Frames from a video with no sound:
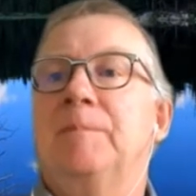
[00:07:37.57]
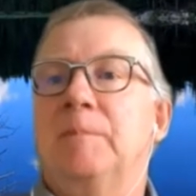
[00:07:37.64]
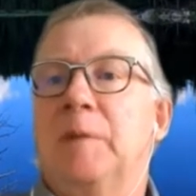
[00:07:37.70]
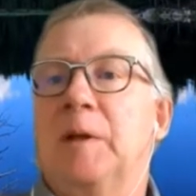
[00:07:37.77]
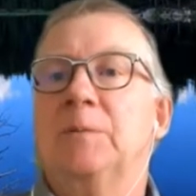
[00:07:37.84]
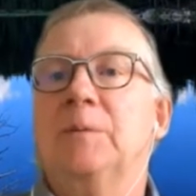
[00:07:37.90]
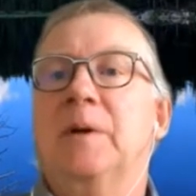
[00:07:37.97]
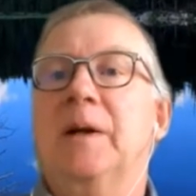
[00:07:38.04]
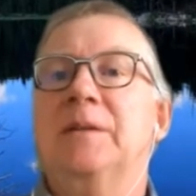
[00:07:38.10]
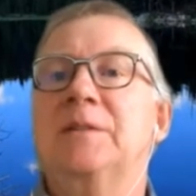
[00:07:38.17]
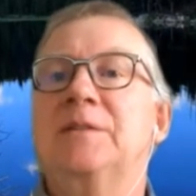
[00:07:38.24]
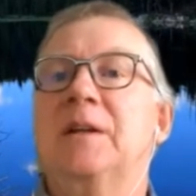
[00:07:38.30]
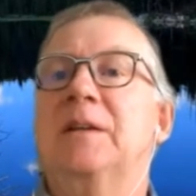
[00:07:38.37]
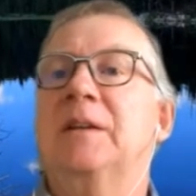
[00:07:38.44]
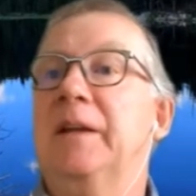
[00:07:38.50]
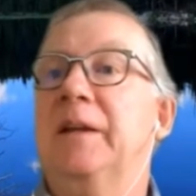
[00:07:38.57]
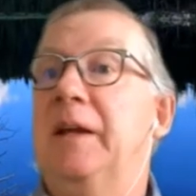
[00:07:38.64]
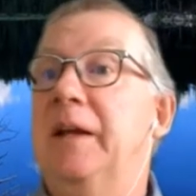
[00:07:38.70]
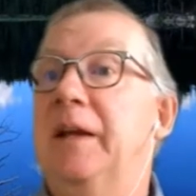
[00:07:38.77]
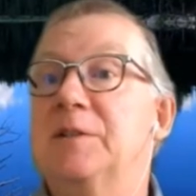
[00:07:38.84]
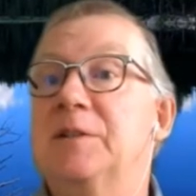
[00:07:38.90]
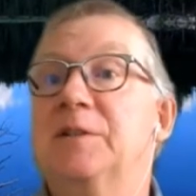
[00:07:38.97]
you know, and suddenly
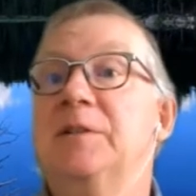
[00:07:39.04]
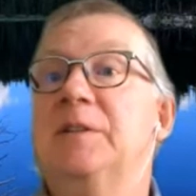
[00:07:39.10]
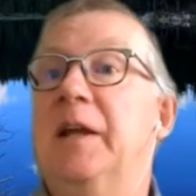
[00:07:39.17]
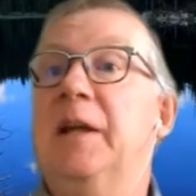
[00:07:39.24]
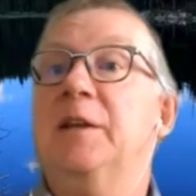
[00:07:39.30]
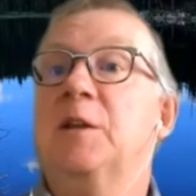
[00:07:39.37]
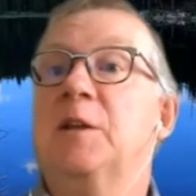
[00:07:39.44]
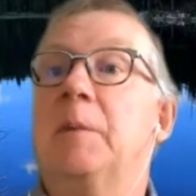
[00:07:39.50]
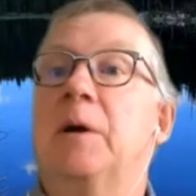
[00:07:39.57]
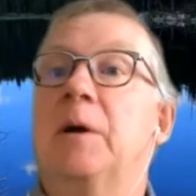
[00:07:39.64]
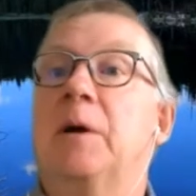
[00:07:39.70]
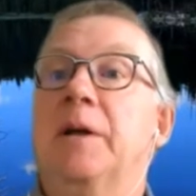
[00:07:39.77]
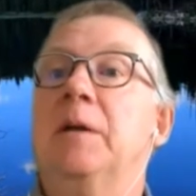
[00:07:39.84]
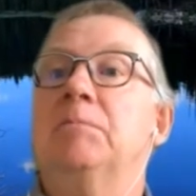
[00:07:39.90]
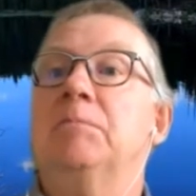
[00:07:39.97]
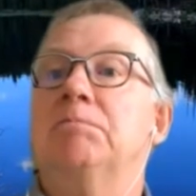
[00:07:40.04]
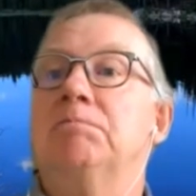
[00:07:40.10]
it just hit the market.